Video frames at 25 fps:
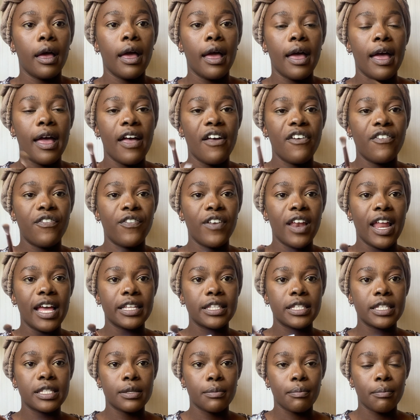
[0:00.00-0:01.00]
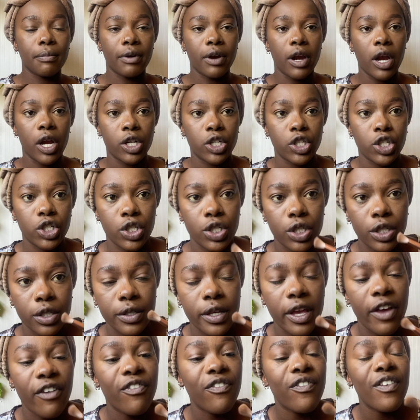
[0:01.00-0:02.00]
a flat brush,
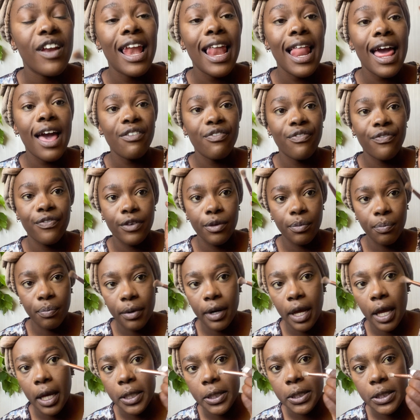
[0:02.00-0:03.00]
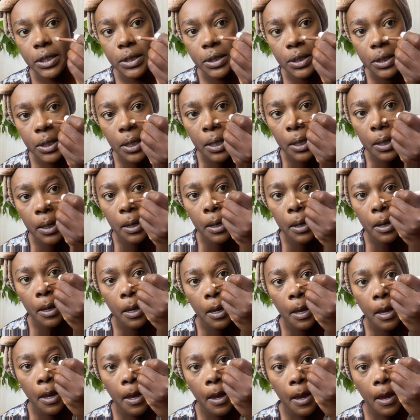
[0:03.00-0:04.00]
a fluffy brush.
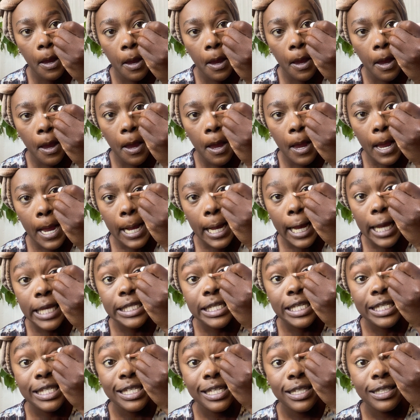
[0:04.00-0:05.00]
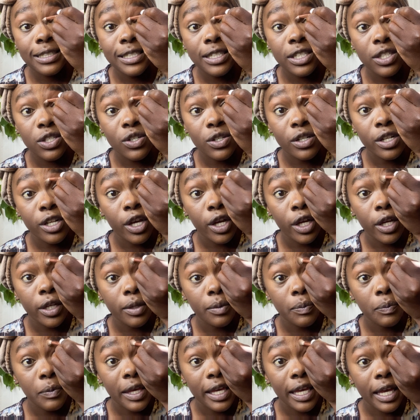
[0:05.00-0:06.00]
Guys, I still need to
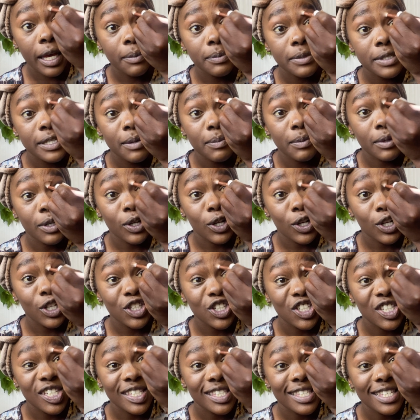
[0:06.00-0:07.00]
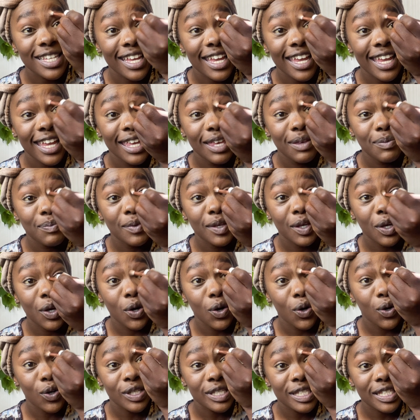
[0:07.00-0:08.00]
learn makeup terminologies, hey,
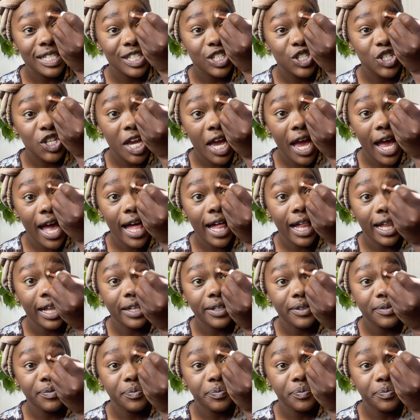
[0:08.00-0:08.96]
because child.